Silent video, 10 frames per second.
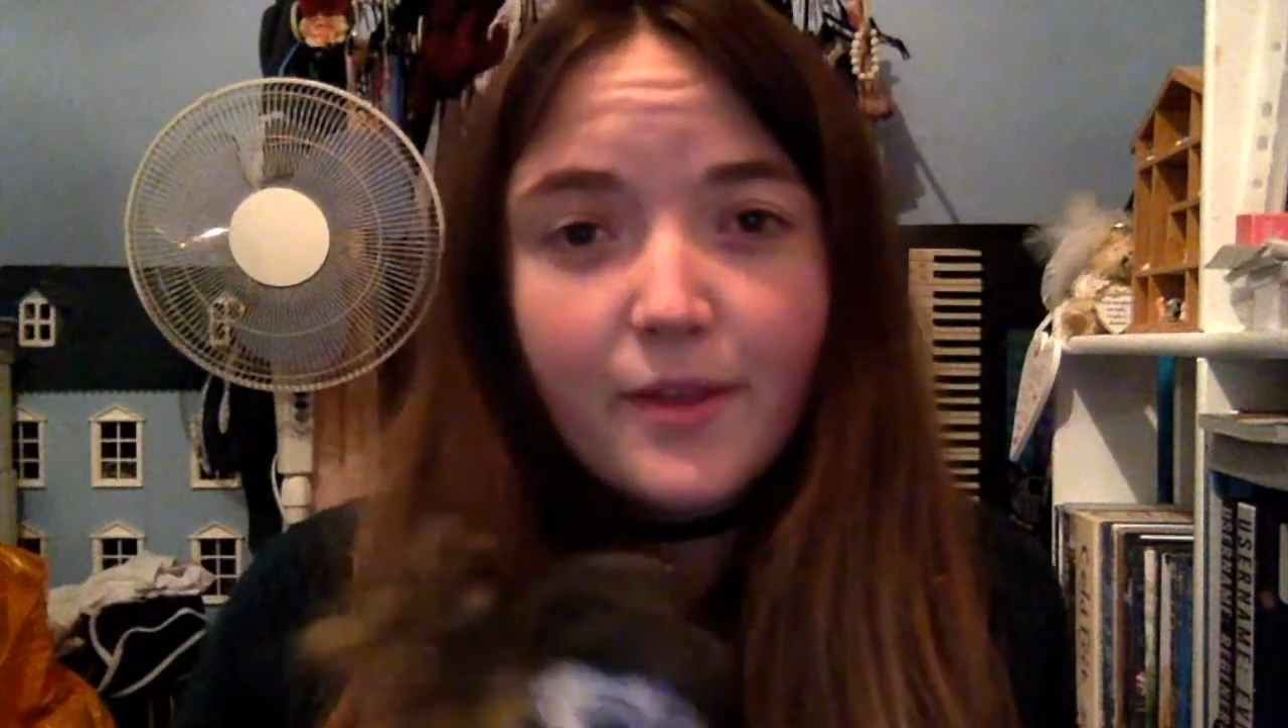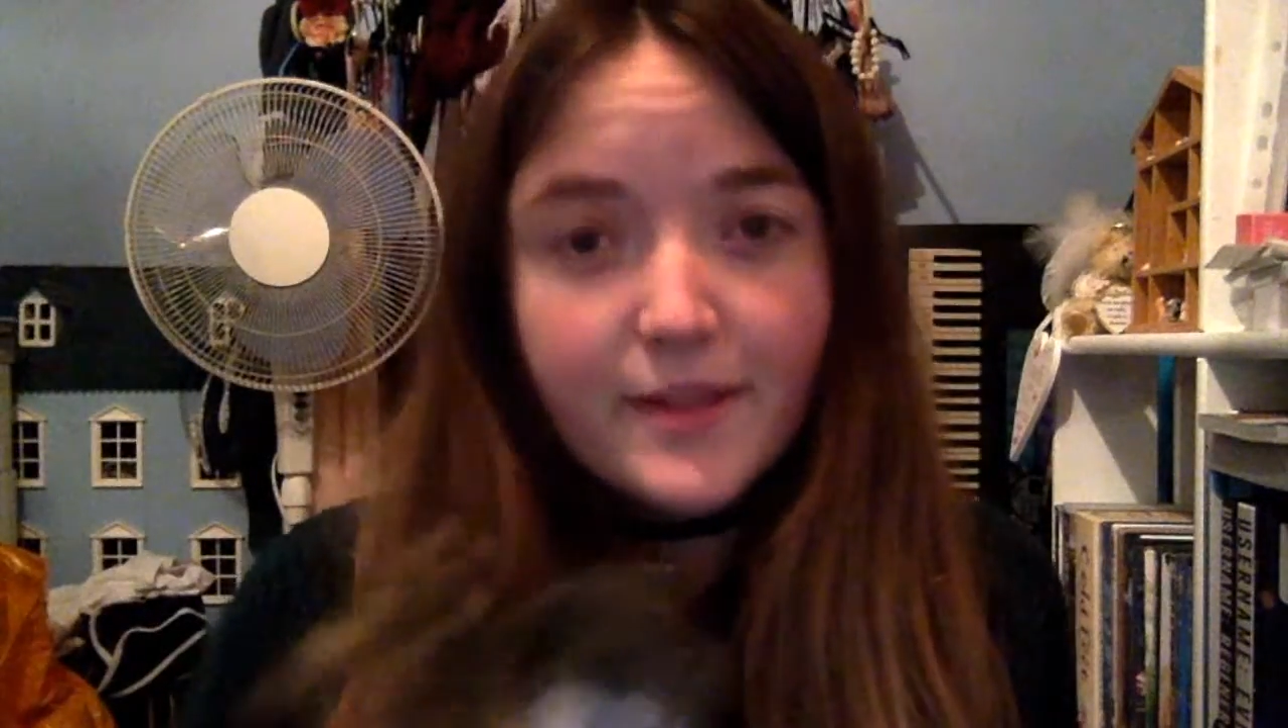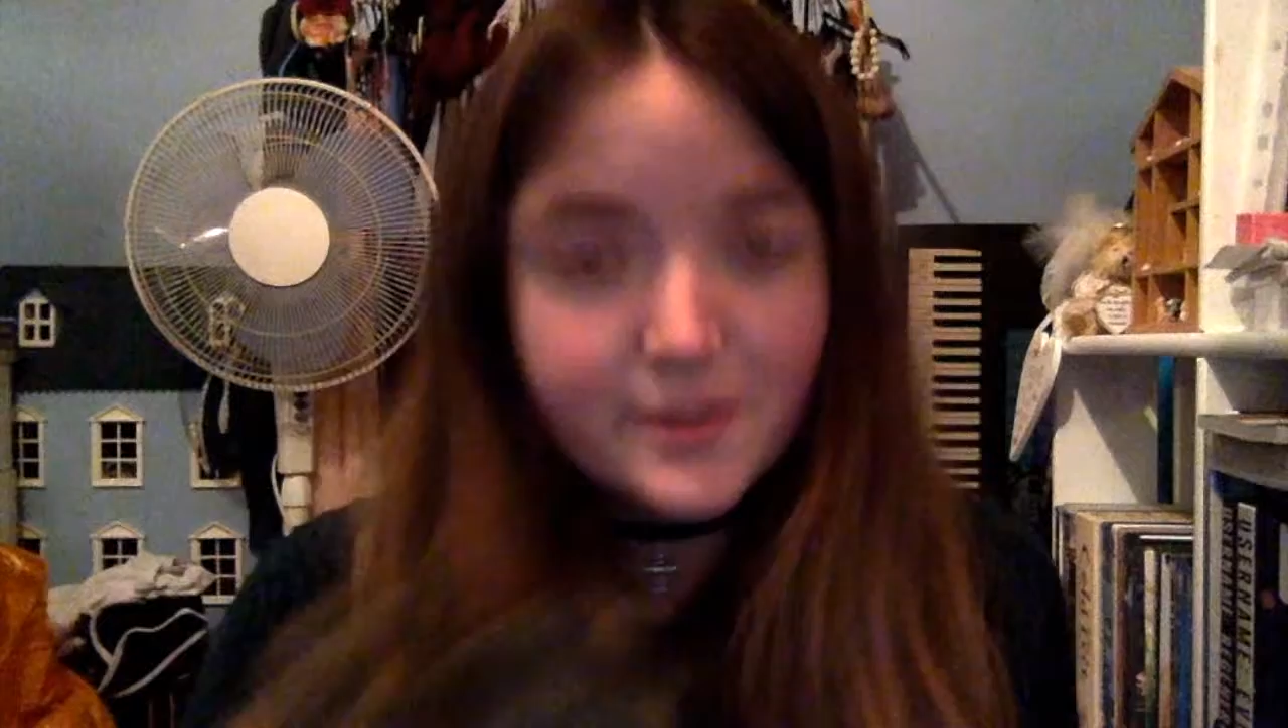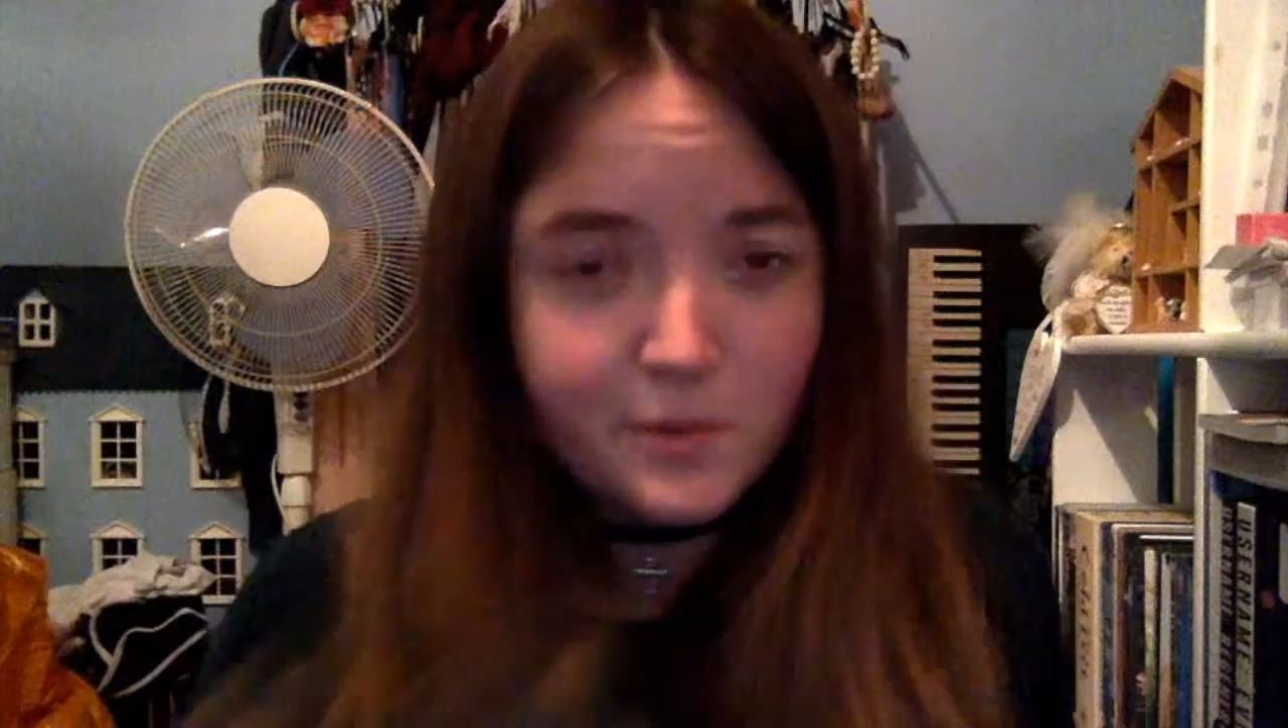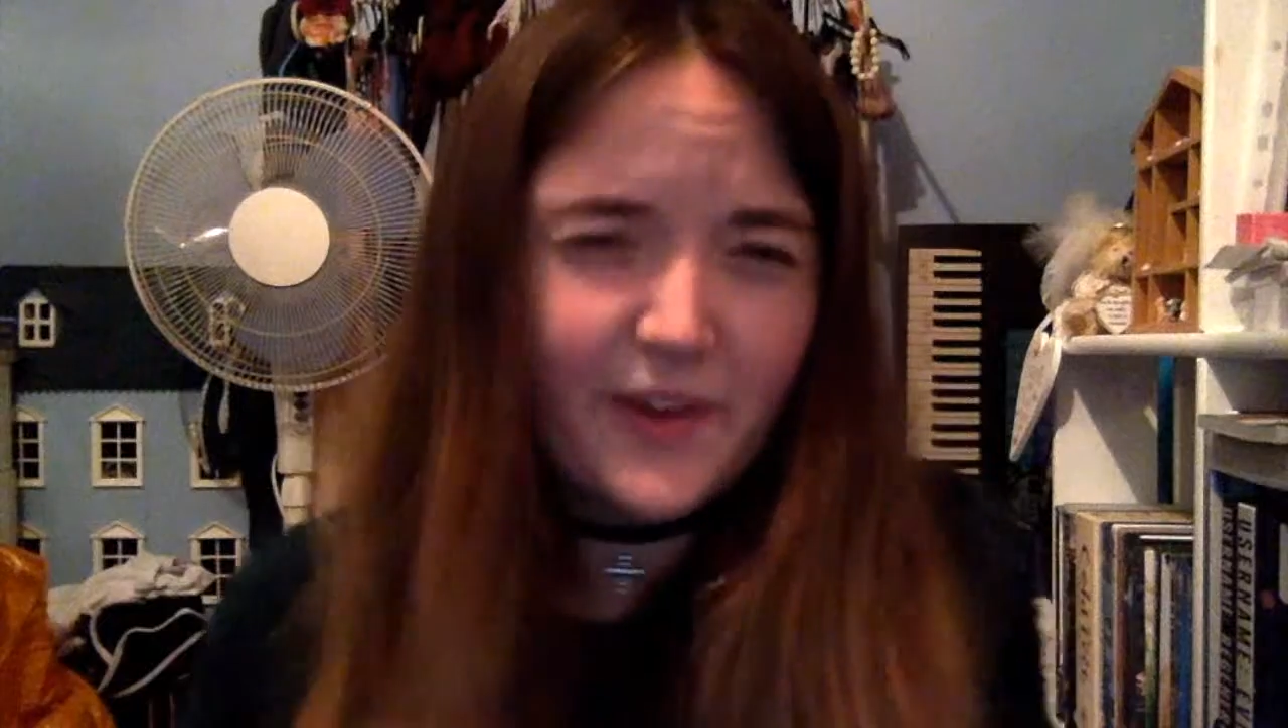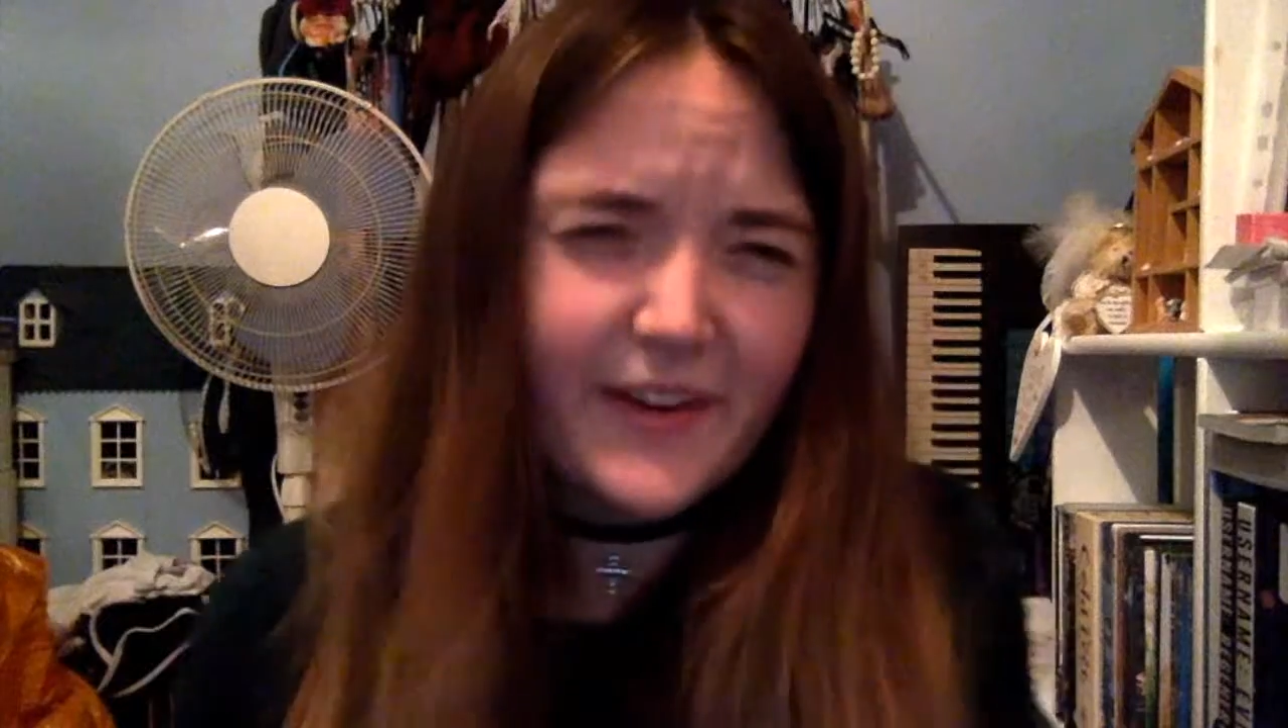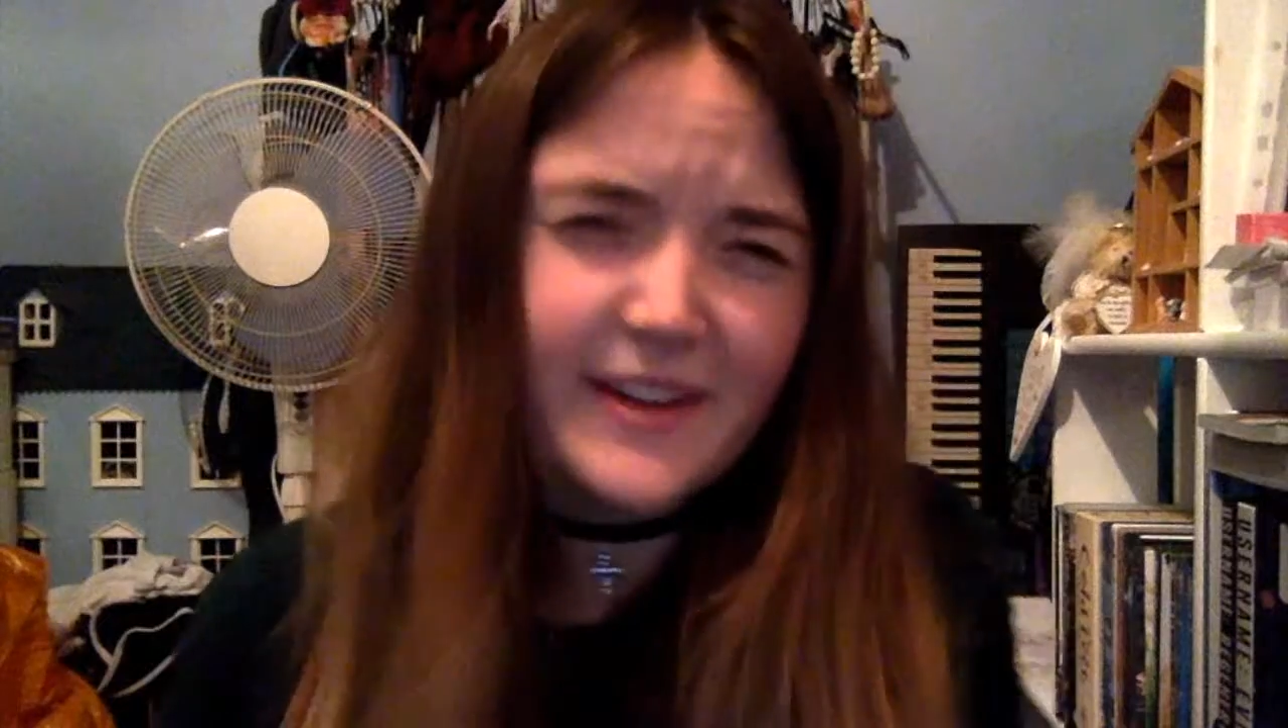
this one,